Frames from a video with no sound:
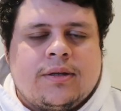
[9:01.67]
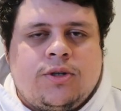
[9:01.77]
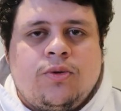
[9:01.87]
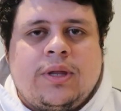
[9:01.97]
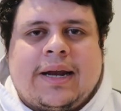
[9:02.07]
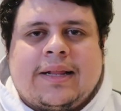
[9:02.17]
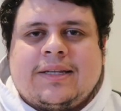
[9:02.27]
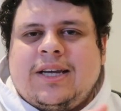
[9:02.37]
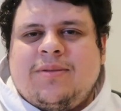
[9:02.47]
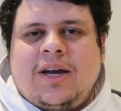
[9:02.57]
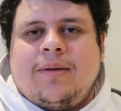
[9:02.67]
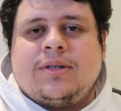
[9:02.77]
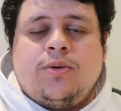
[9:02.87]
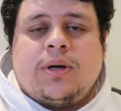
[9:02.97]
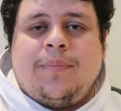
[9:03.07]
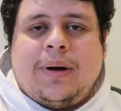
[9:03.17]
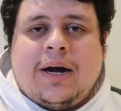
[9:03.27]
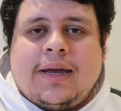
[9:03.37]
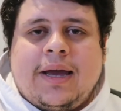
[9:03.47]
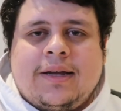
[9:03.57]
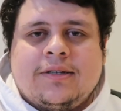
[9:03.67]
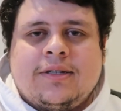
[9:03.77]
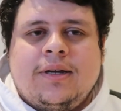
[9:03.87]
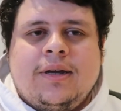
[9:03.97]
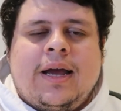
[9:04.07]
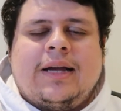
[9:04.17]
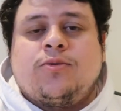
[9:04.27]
do that at the same time as doing a podcast, as